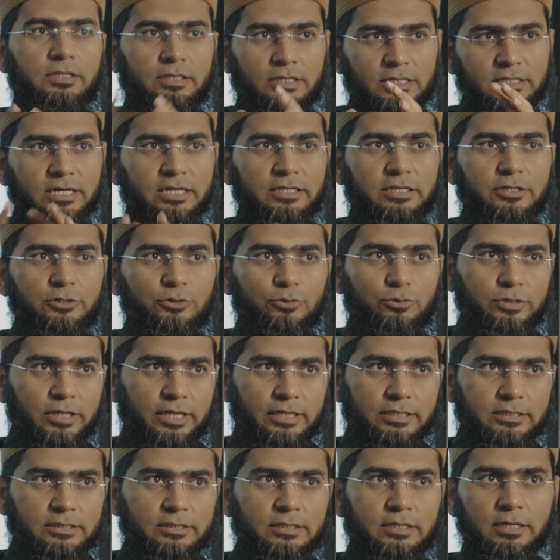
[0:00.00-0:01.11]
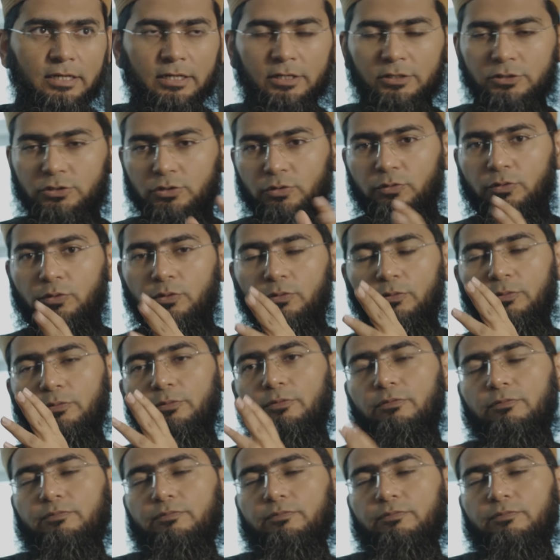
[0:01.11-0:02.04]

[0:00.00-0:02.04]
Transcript: These are the two things. So